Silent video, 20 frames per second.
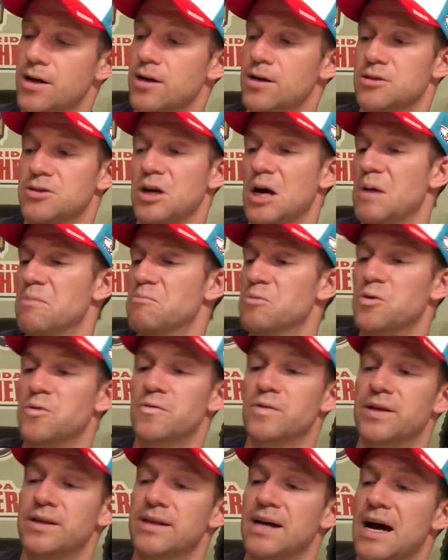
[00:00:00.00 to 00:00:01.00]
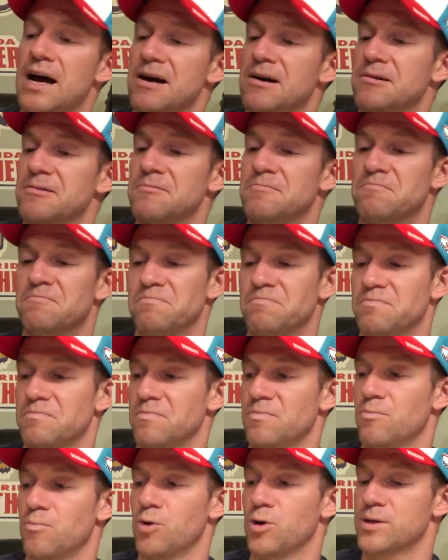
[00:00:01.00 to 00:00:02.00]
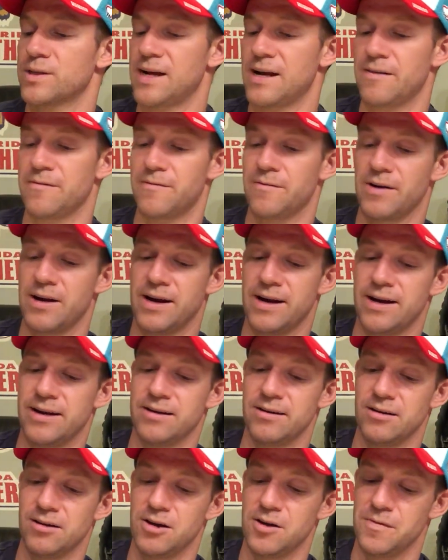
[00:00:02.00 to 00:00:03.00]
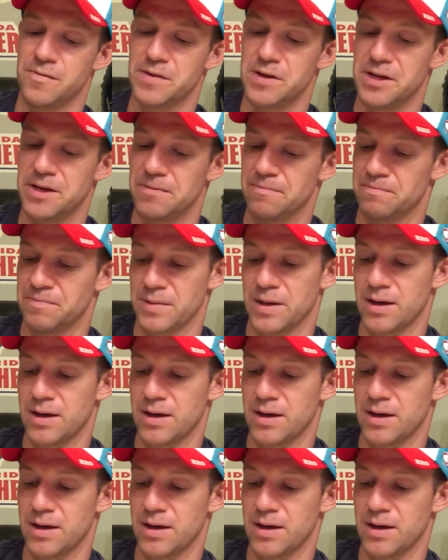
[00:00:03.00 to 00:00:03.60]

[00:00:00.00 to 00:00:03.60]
So I moved it down, worked out fine, loved it.